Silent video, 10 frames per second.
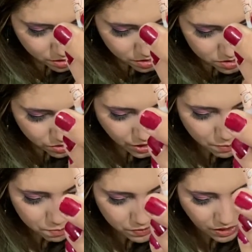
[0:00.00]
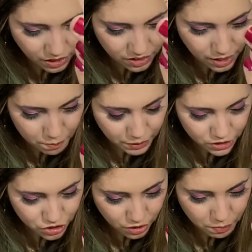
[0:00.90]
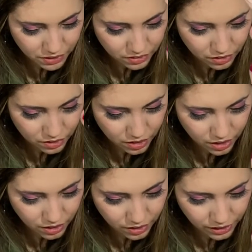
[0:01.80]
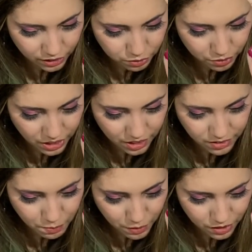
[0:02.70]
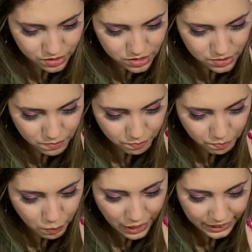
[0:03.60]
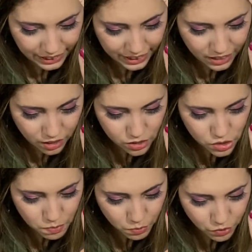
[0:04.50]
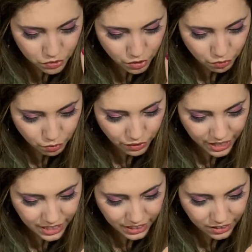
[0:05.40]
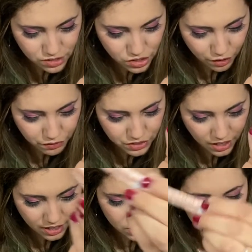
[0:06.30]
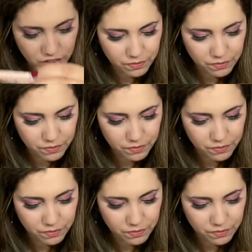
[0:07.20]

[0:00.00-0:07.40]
So yeah, they are not pictured, but they're included in the box. Black ink, smooth writing, soft touch.